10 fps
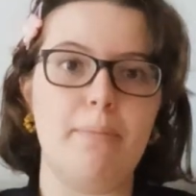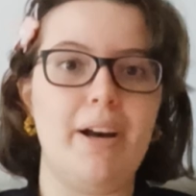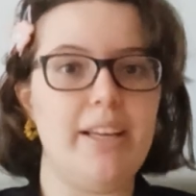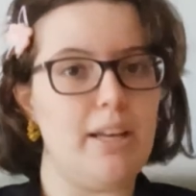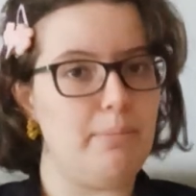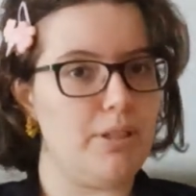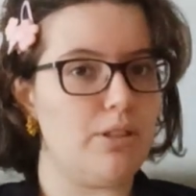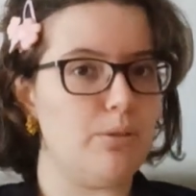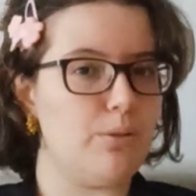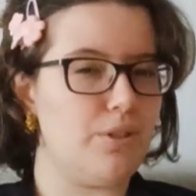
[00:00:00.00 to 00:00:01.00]
My
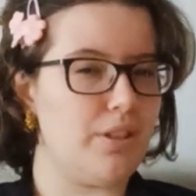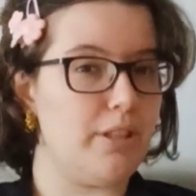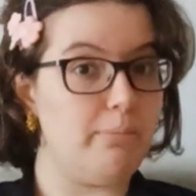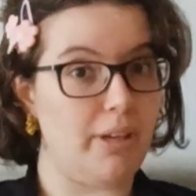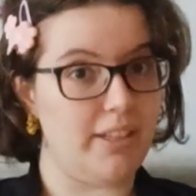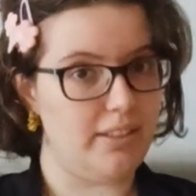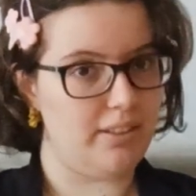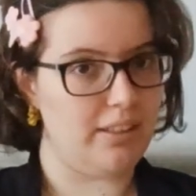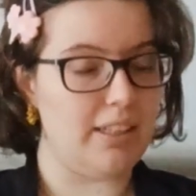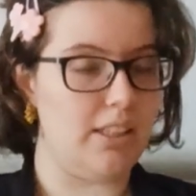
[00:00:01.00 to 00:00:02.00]
episodes
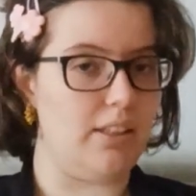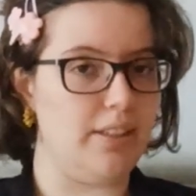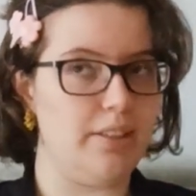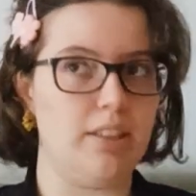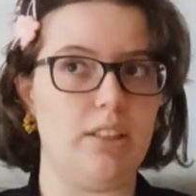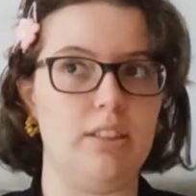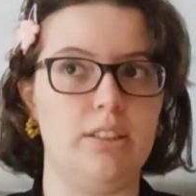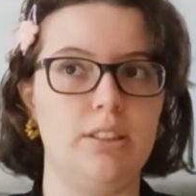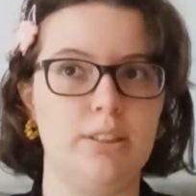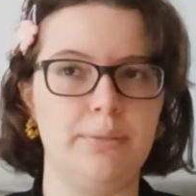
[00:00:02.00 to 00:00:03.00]
depend a lot,
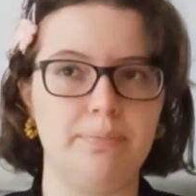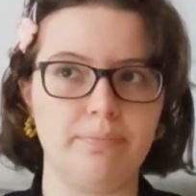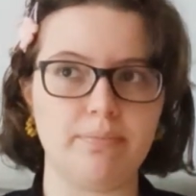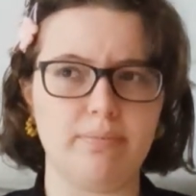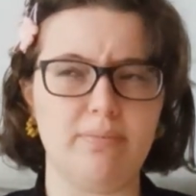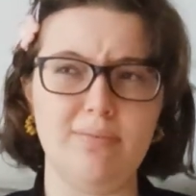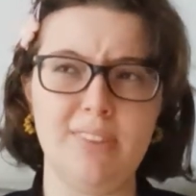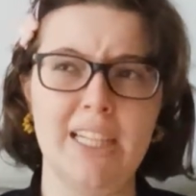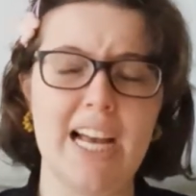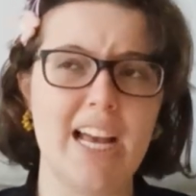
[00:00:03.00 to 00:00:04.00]
because
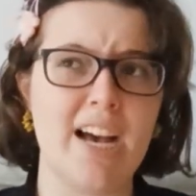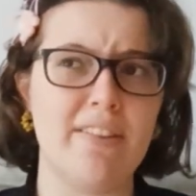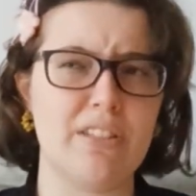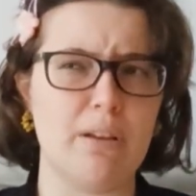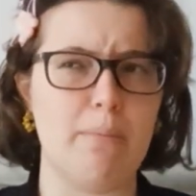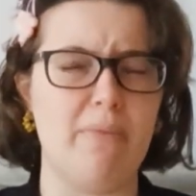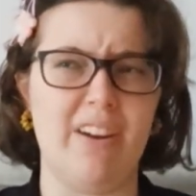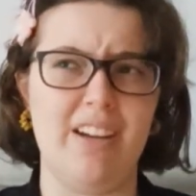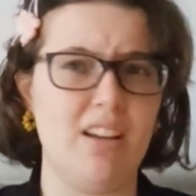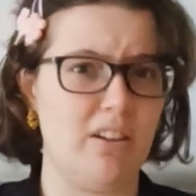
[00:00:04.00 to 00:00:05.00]
I have some
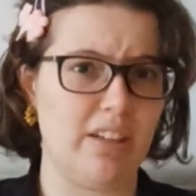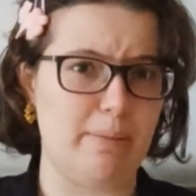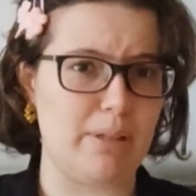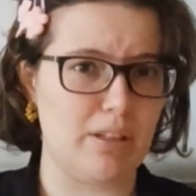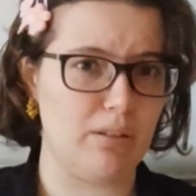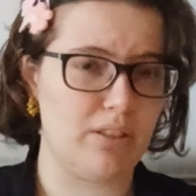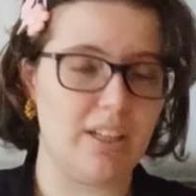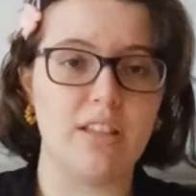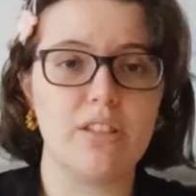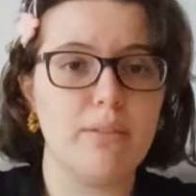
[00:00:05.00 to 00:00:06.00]
very long episodes
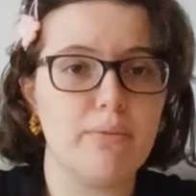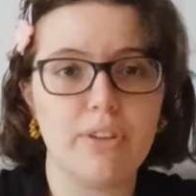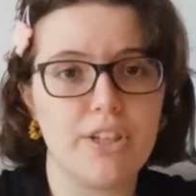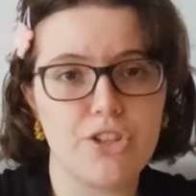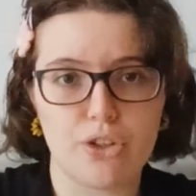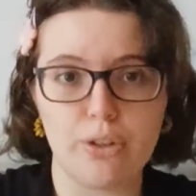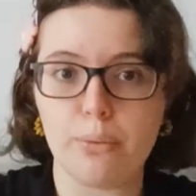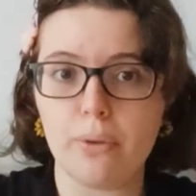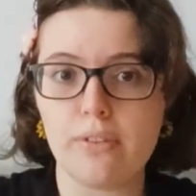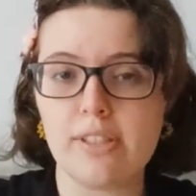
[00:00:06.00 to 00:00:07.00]
and some very
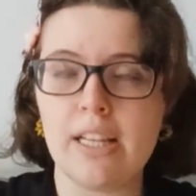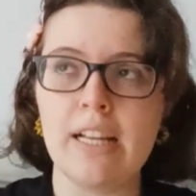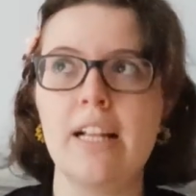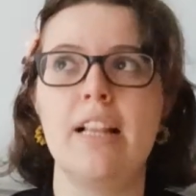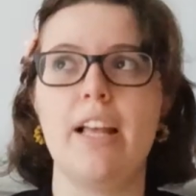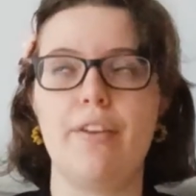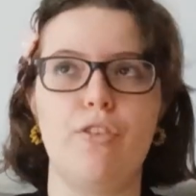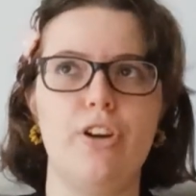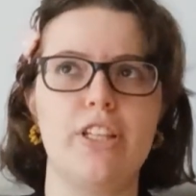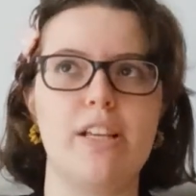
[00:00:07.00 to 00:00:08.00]
short ones. Like,
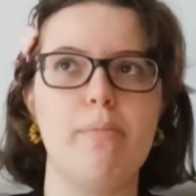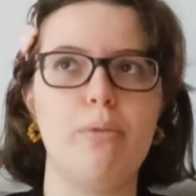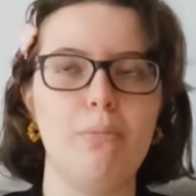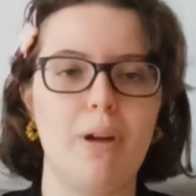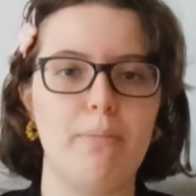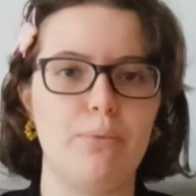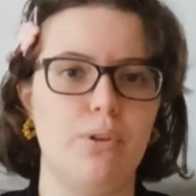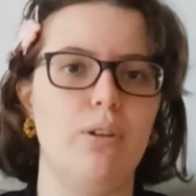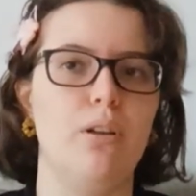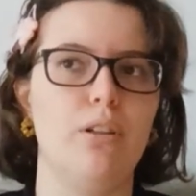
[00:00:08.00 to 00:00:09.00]
for example, my
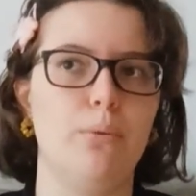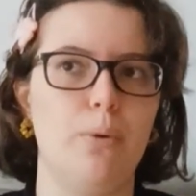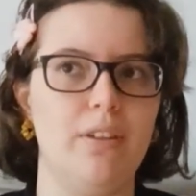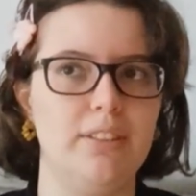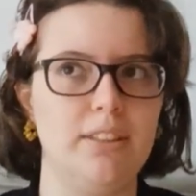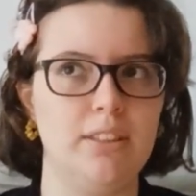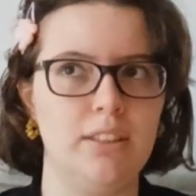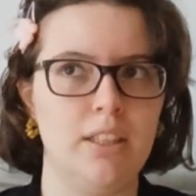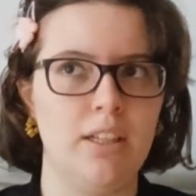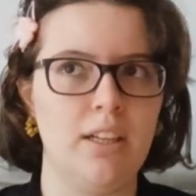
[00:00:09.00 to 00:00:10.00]
prologue was,